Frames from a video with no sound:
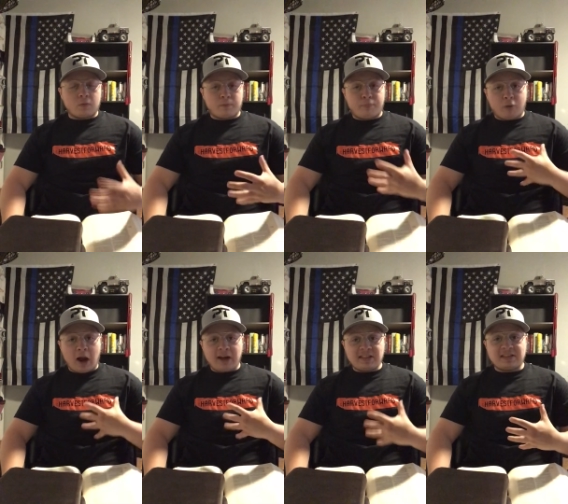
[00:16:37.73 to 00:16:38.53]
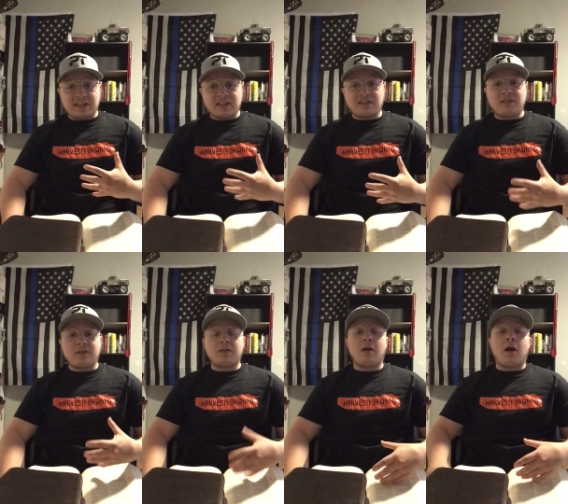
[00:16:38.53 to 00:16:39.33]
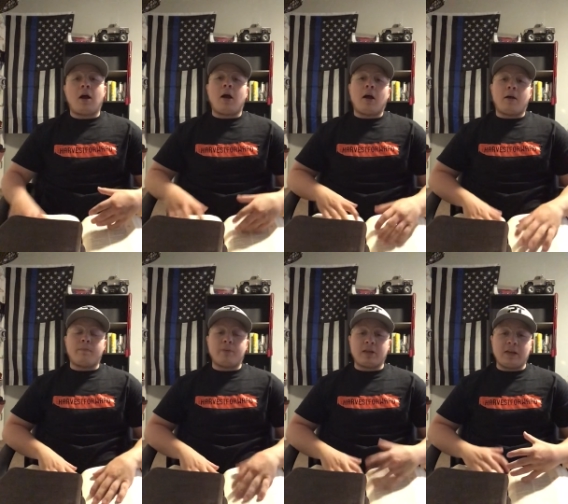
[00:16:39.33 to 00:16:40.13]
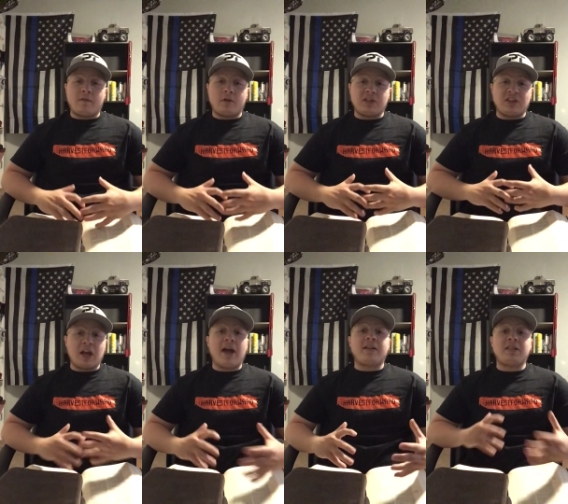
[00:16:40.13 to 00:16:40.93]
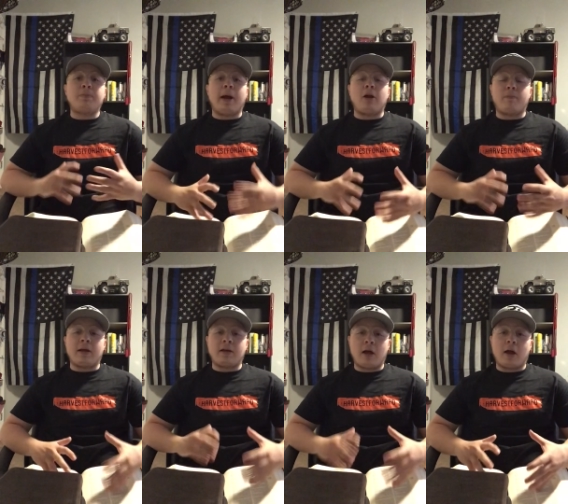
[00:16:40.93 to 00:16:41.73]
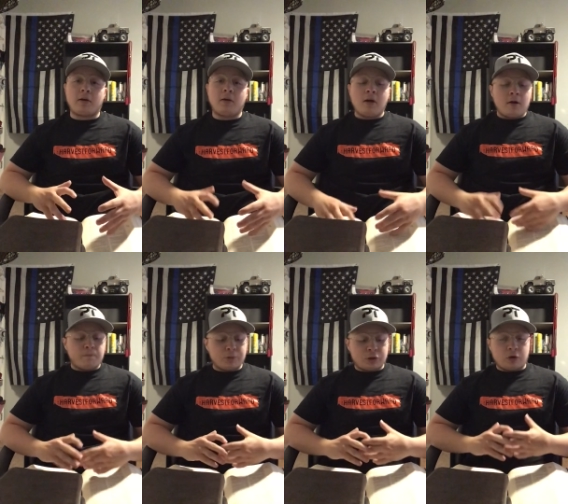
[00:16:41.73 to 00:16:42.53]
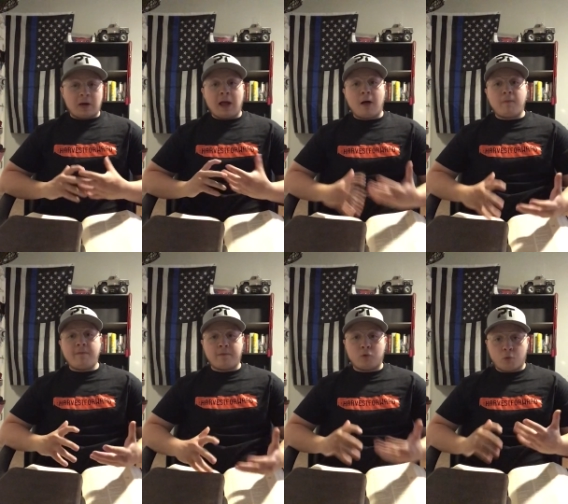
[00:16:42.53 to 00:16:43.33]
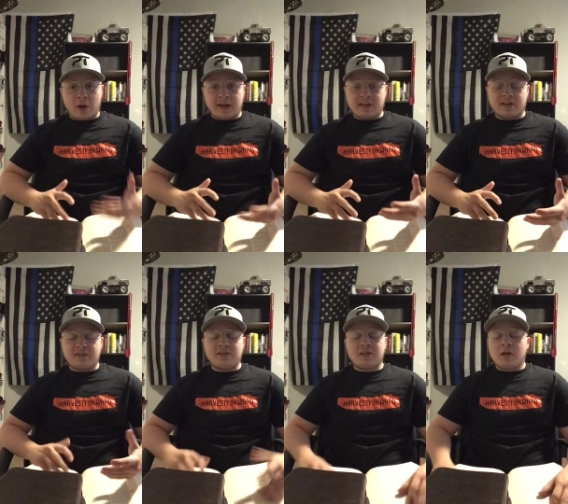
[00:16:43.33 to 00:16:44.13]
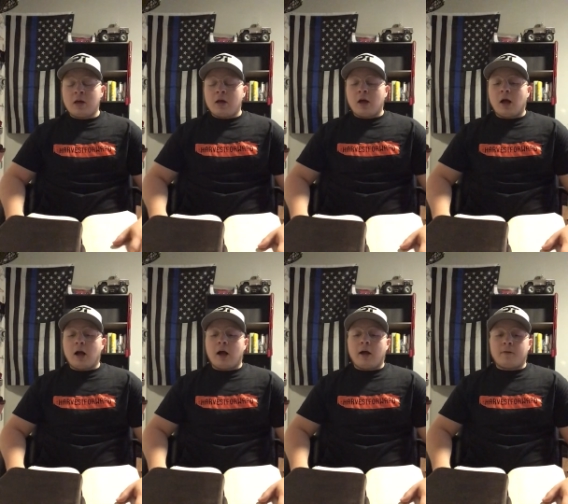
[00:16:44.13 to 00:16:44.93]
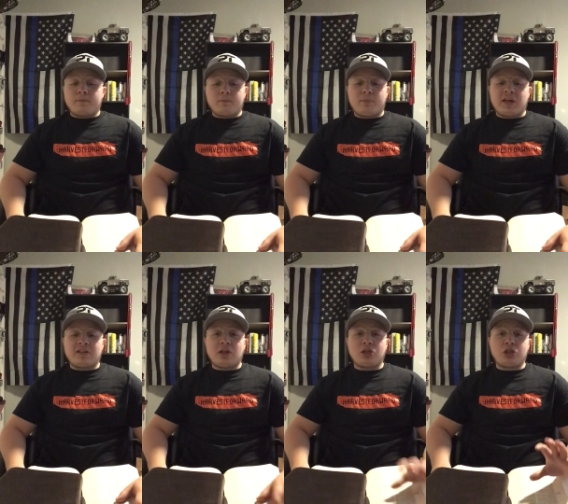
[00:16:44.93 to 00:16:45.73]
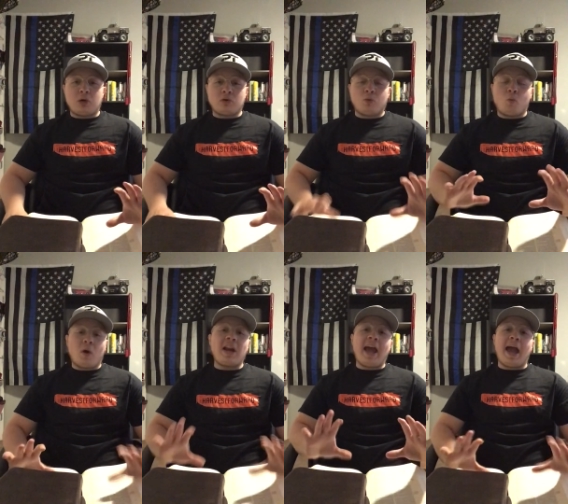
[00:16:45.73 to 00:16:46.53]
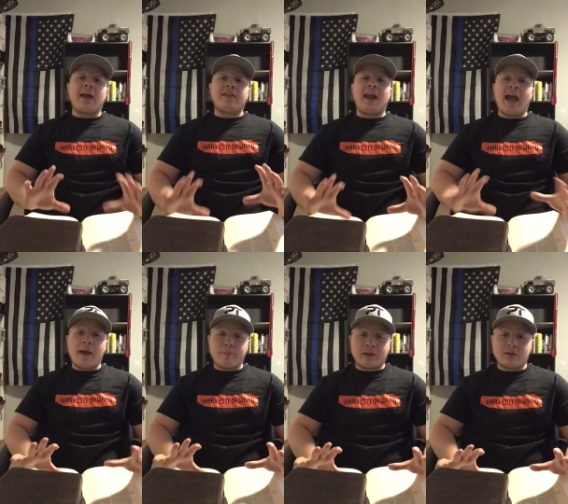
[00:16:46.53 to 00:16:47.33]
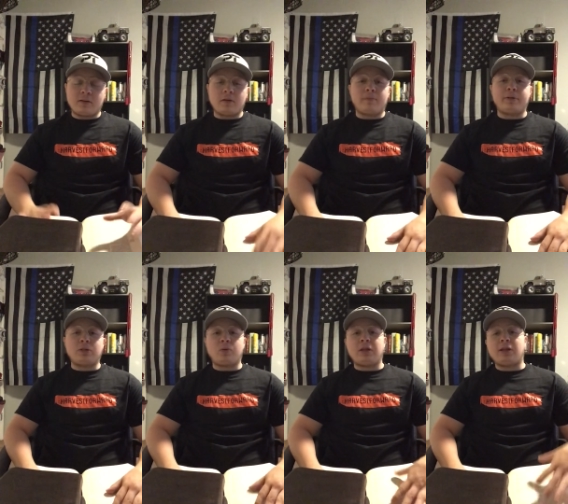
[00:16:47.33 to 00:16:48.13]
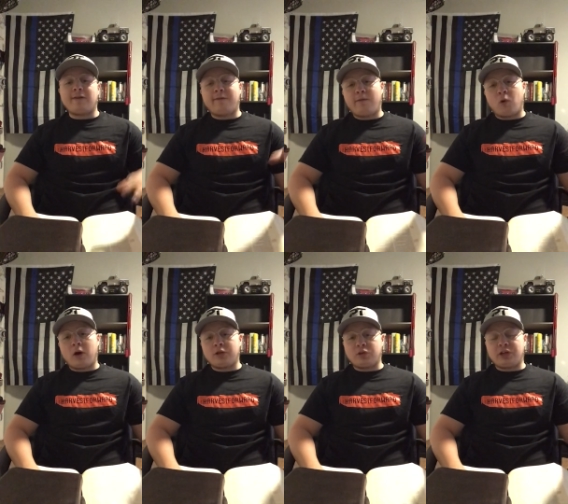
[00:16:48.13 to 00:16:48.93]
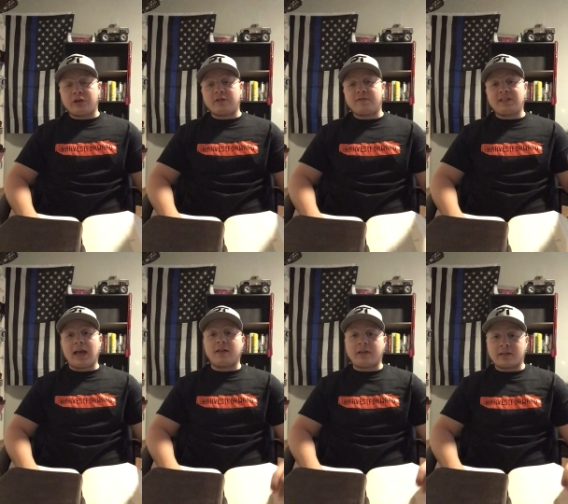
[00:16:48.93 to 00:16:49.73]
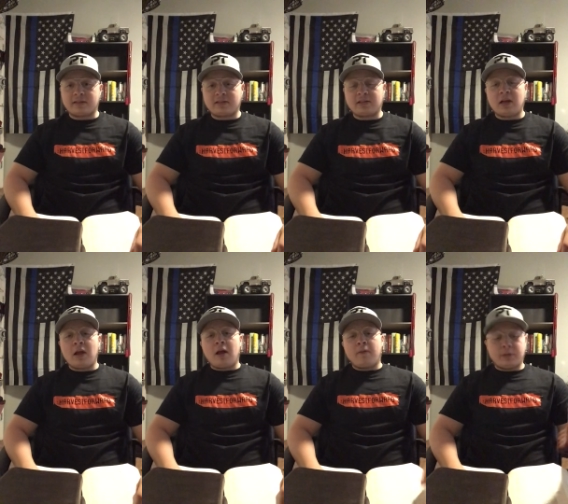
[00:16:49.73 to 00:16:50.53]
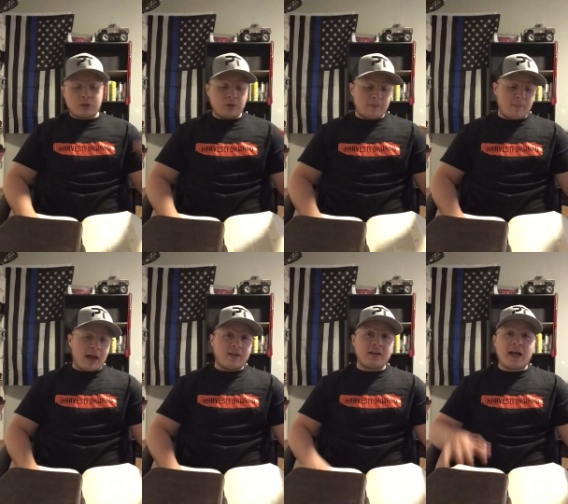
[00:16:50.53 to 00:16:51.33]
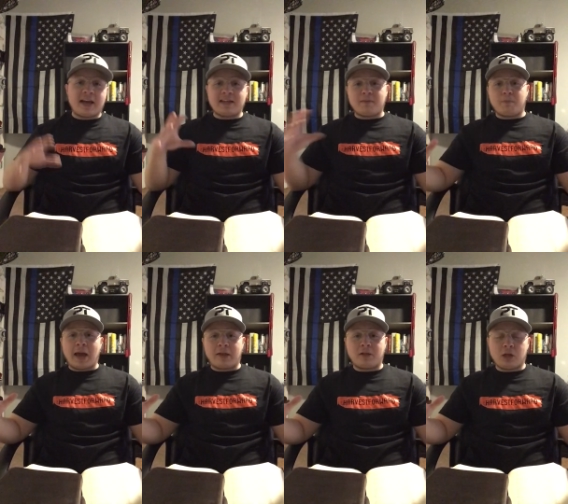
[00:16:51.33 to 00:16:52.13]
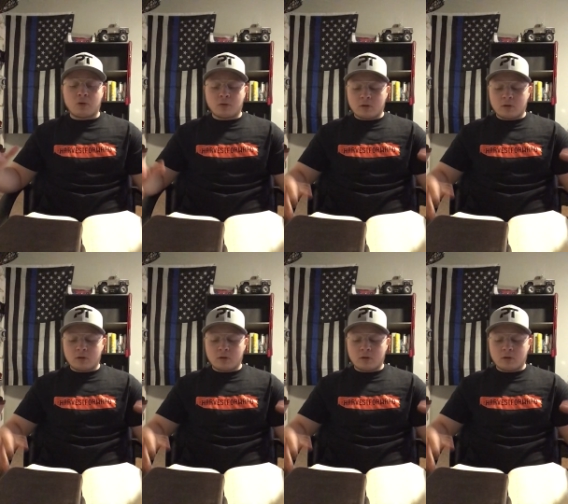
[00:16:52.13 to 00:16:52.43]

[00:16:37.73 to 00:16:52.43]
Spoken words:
Protestants believe is not inspired by God, but they're helpful writings because it shows what had happened between the 400 years of silence between Malachi and Matthew.